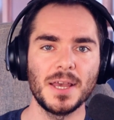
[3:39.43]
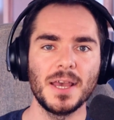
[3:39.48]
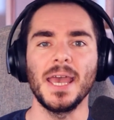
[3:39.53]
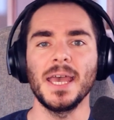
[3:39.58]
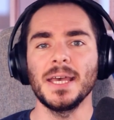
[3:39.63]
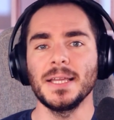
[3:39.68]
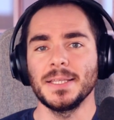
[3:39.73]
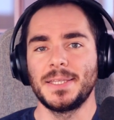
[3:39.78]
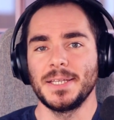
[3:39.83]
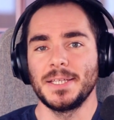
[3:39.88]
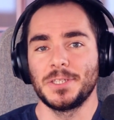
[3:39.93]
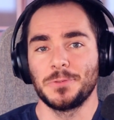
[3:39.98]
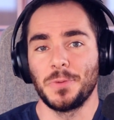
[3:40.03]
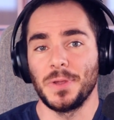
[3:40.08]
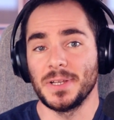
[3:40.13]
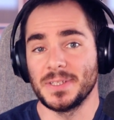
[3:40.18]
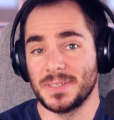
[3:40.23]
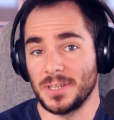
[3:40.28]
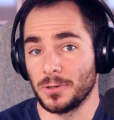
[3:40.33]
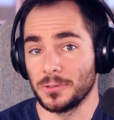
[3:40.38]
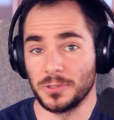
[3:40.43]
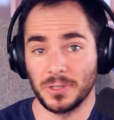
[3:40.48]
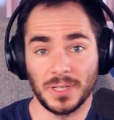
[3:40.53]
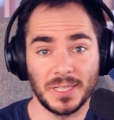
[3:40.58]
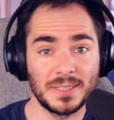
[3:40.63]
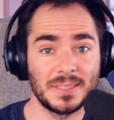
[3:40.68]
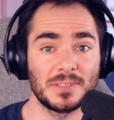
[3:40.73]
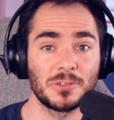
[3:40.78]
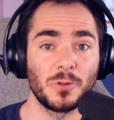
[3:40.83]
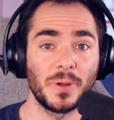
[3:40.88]
and this will
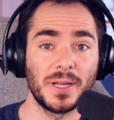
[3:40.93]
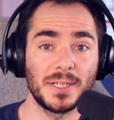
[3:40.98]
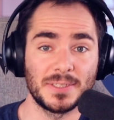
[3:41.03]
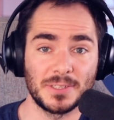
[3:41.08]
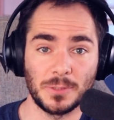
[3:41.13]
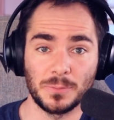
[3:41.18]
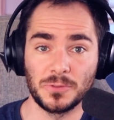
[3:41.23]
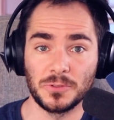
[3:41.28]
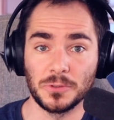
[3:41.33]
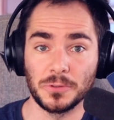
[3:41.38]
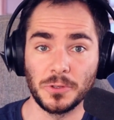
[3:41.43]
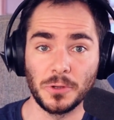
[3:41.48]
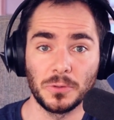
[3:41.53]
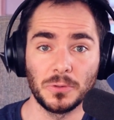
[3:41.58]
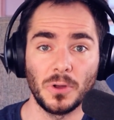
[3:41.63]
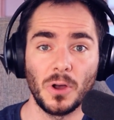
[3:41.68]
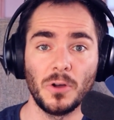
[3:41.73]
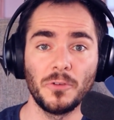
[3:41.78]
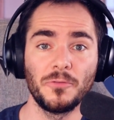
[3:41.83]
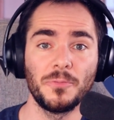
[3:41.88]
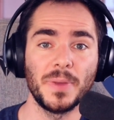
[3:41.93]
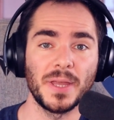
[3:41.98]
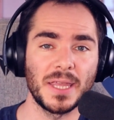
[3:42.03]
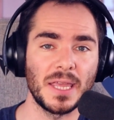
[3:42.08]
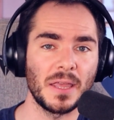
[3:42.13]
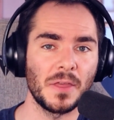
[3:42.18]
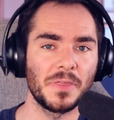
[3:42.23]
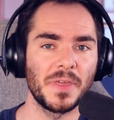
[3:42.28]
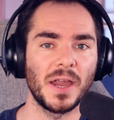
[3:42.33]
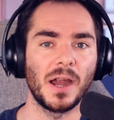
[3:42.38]
certainly discourage some studio of
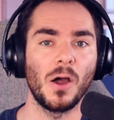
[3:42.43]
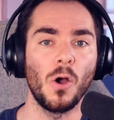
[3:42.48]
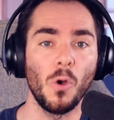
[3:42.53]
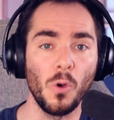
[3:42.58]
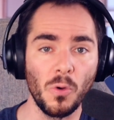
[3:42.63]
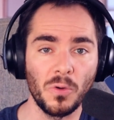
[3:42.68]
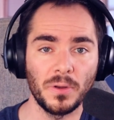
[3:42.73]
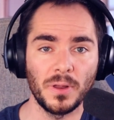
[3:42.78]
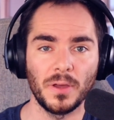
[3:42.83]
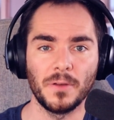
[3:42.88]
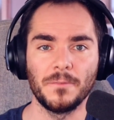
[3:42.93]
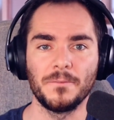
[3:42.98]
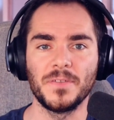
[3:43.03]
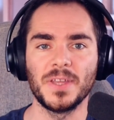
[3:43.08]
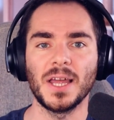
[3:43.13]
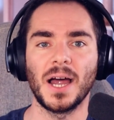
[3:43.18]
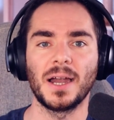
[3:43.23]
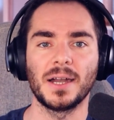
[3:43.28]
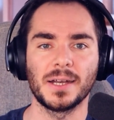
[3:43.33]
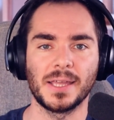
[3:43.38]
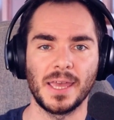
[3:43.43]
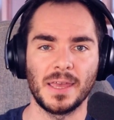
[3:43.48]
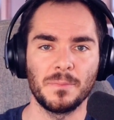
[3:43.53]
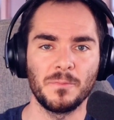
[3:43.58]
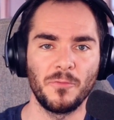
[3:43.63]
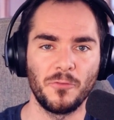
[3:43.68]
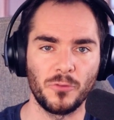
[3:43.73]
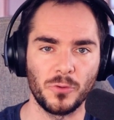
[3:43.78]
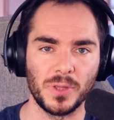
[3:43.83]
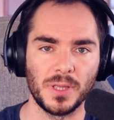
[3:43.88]
making their own VR
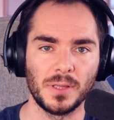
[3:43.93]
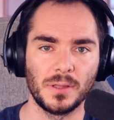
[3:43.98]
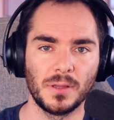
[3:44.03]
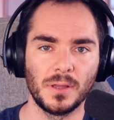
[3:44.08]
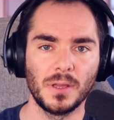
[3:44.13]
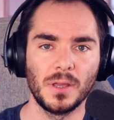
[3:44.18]
game free